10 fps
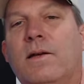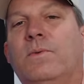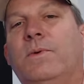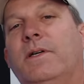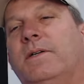
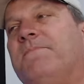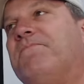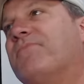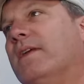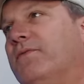Well,
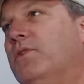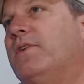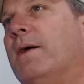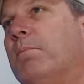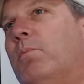if you've
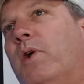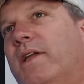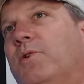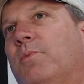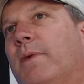got
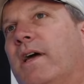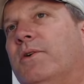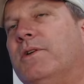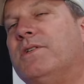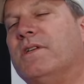brand new
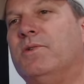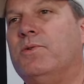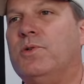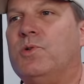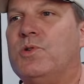batteries and you
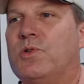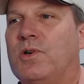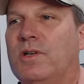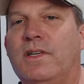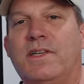use your
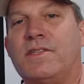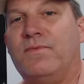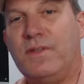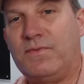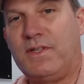cart less than
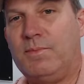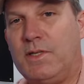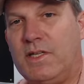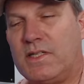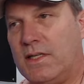15
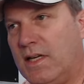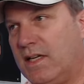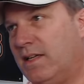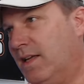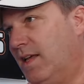minutes a day,